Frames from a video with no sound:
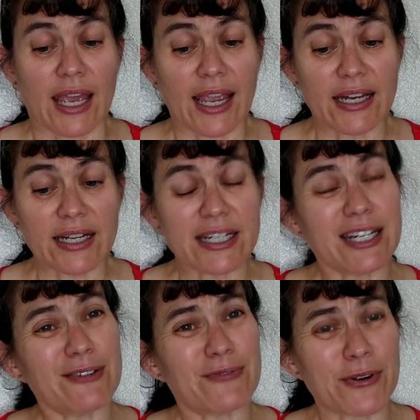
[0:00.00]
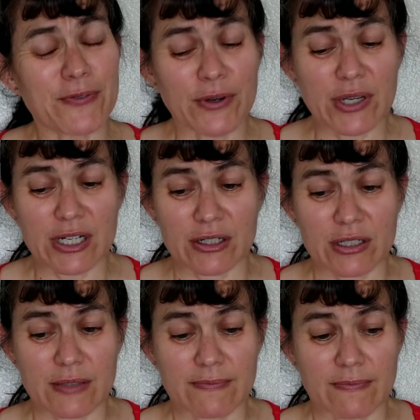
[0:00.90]
And I did it for a few
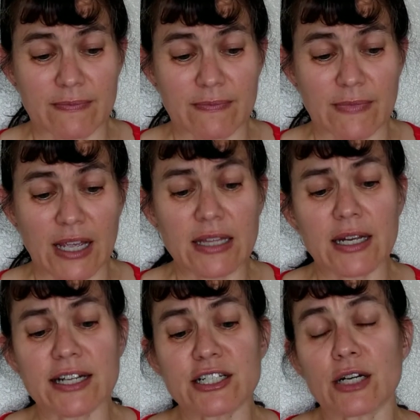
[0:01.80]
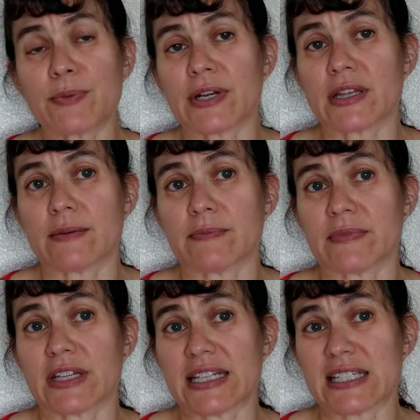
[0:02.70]
years. And then I started putting them,
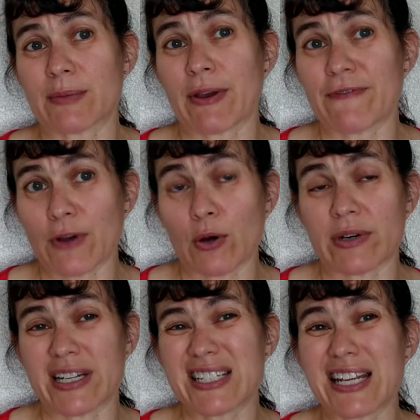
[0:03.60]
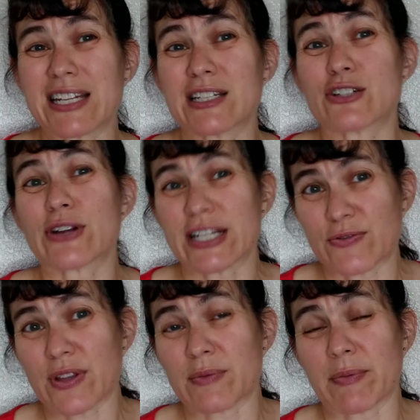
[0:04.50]
the list in my phone, intending to
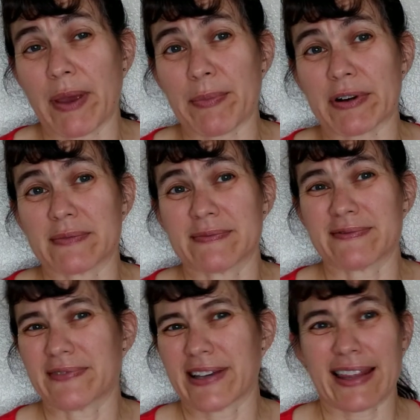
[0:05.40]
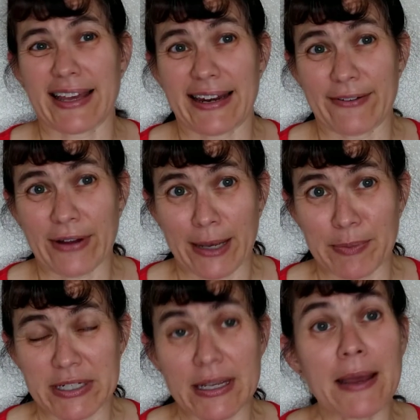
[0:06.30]
transfer them to paper. Well, that never
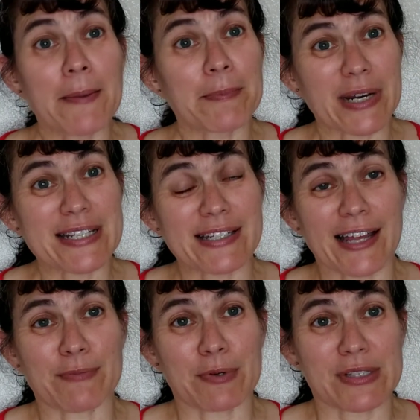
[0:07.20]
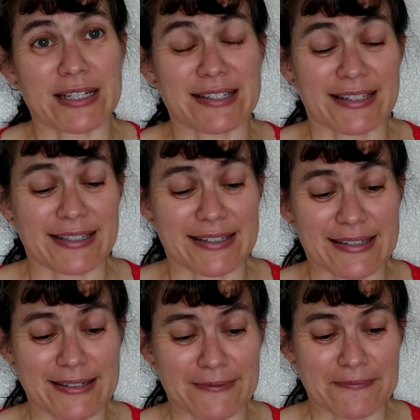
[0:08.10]
happened. But I still have both sets of
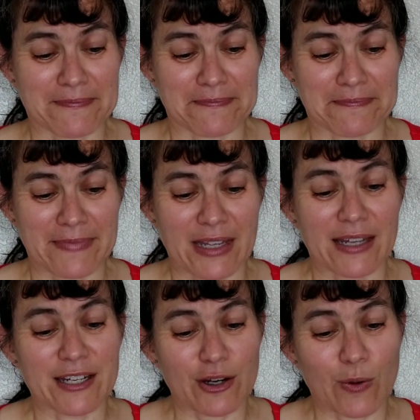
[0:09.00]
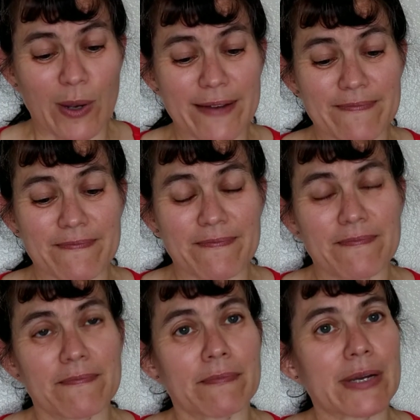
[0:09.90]
lists. You know what?
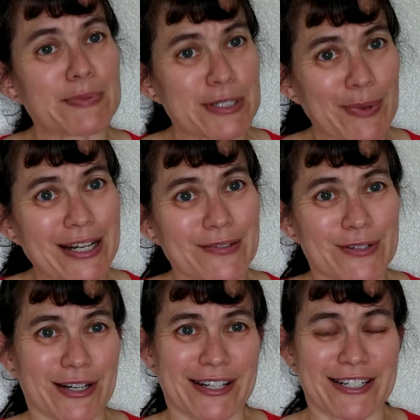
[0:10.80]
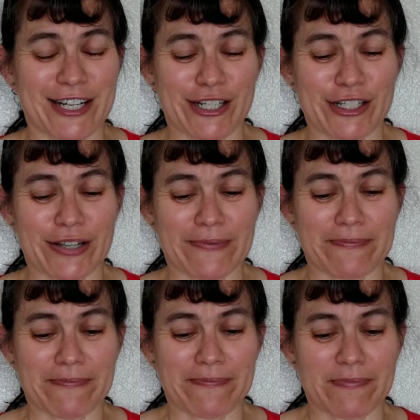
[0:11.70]
My perspective started changing.
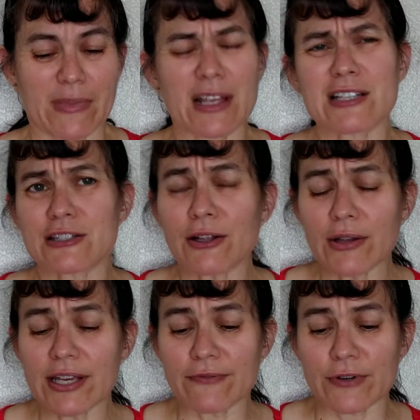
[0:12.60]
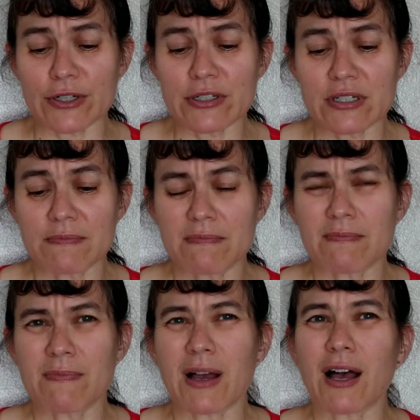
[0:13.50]
Slowly at first,
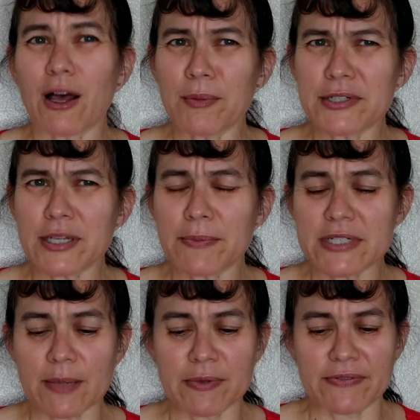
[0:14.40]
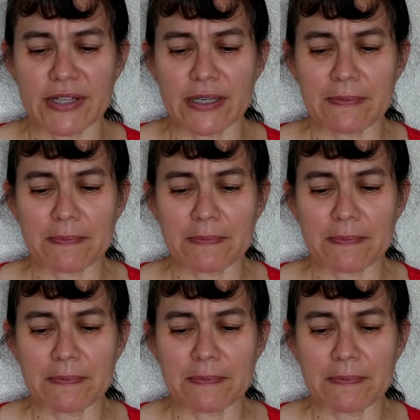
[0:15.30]
almost imperceptibly.